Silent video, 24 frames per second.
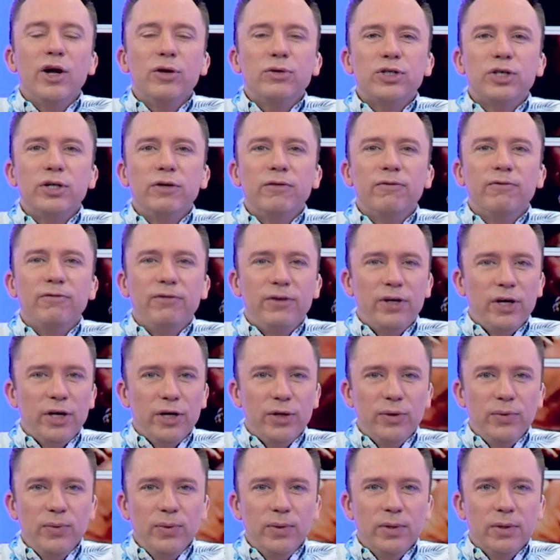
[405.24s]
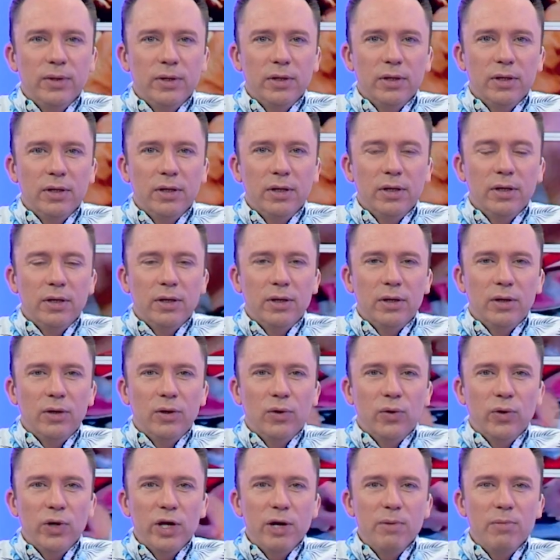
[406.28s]
ocean view,
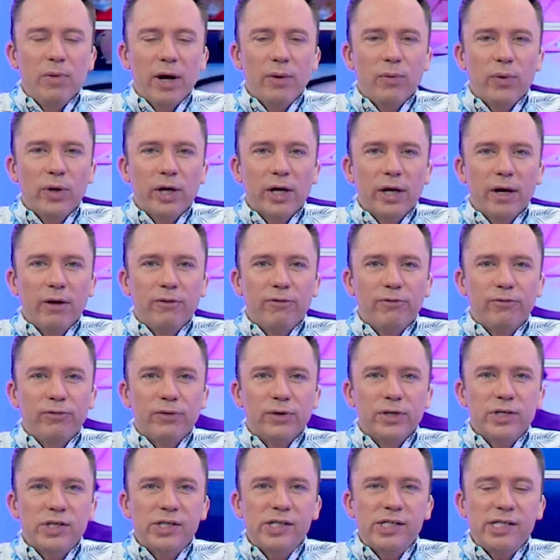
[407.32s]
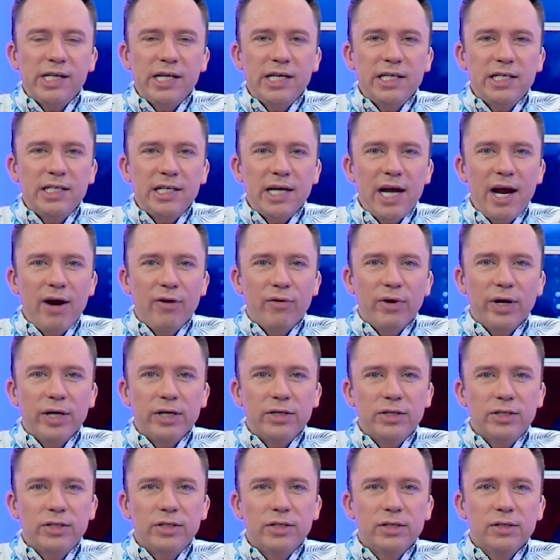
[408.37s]
or you might want to go for a sea
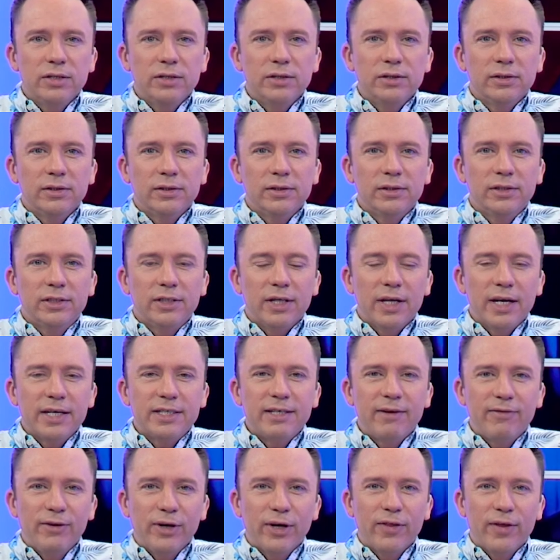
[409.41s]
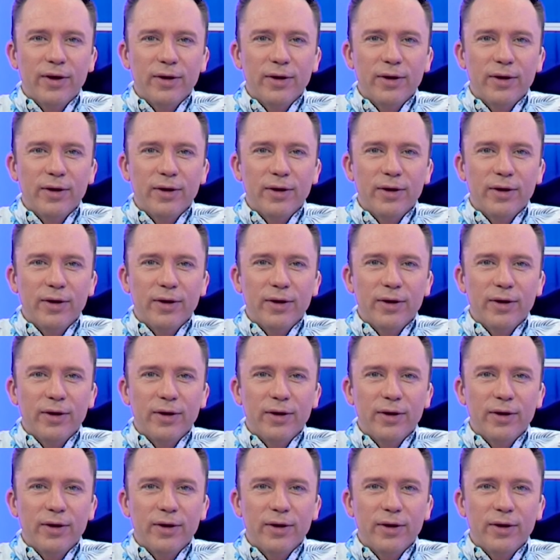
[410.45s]
terrace. So let's have a look at